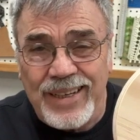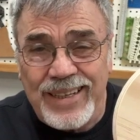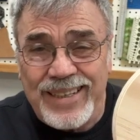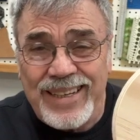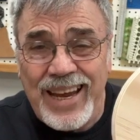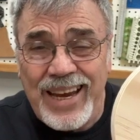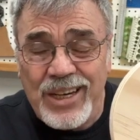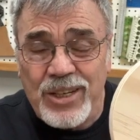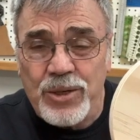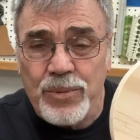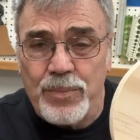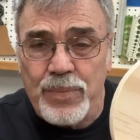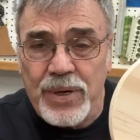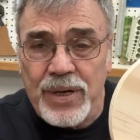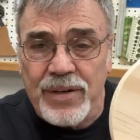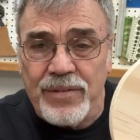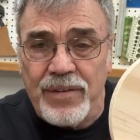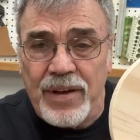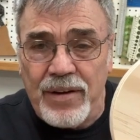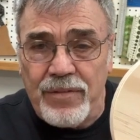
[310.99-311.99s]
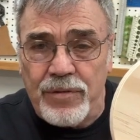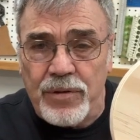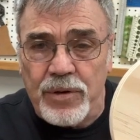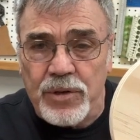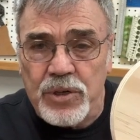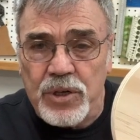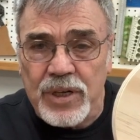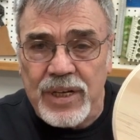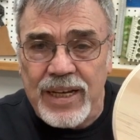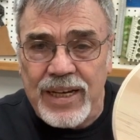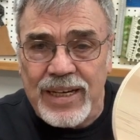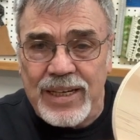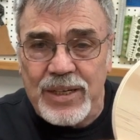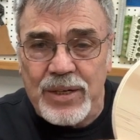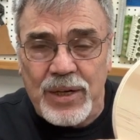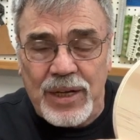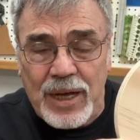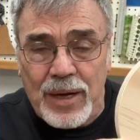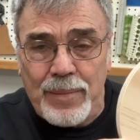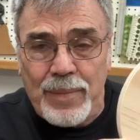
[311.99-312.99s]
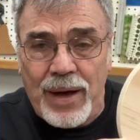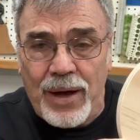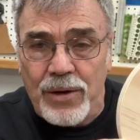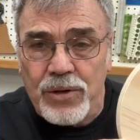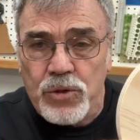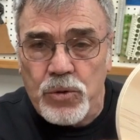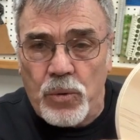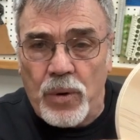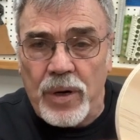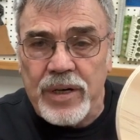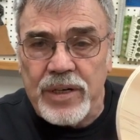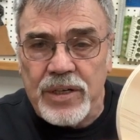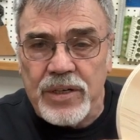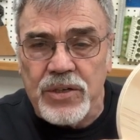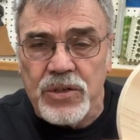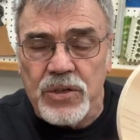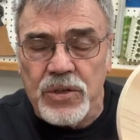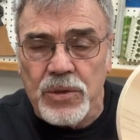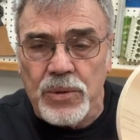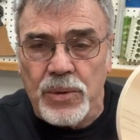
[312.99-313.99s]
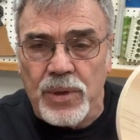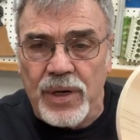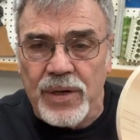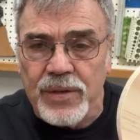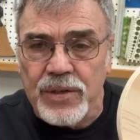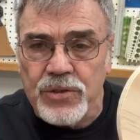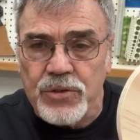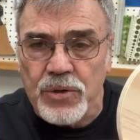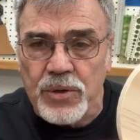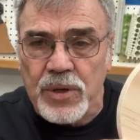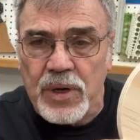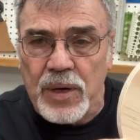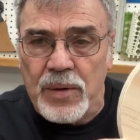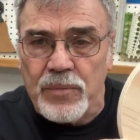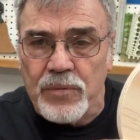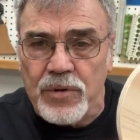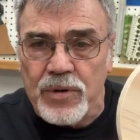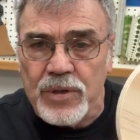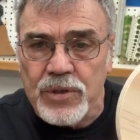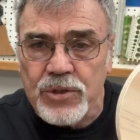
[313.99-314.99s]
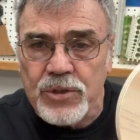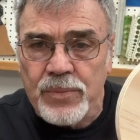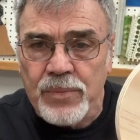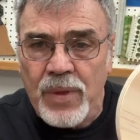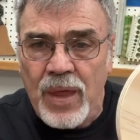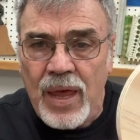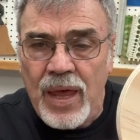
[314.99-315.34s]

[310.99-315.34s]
It takes a bit of effort to get it to come out 22 on the circumference.